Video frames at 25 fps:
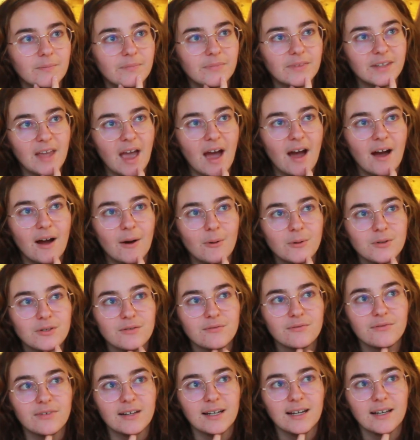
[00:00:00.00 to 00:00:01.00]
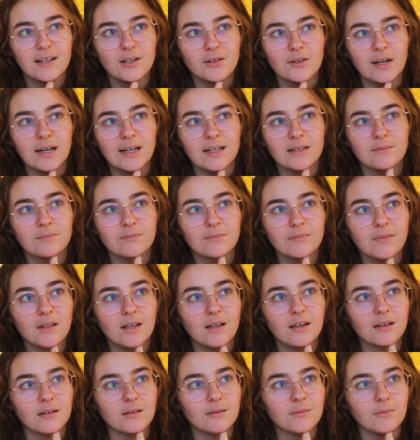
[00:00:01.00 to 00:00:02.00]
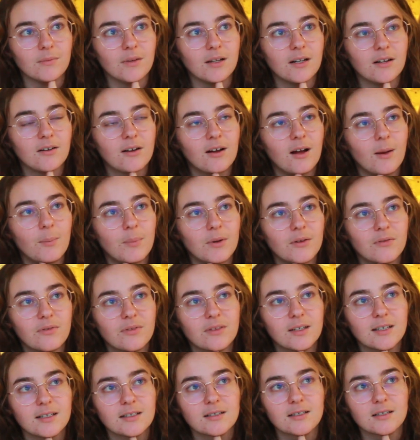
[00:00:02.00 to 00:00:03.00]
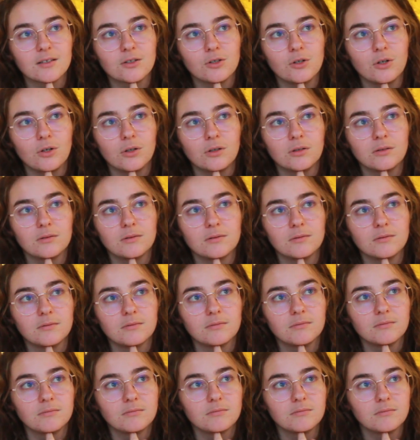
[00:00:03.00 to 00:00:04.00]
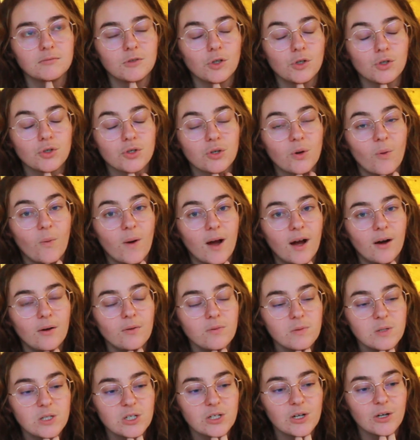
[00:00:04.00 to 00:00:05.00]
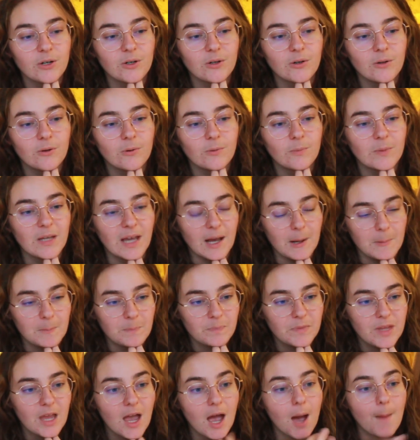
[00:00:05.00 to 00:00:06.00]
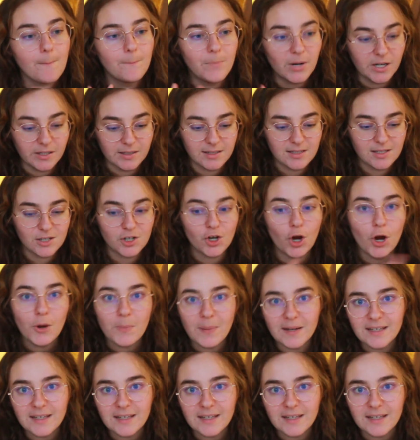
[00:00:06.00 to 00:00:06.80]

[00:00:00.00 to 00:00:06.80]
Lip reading: yeah, I wasn't feeling great, and a couple of things had gone not so well, so yeah. But Koh Pha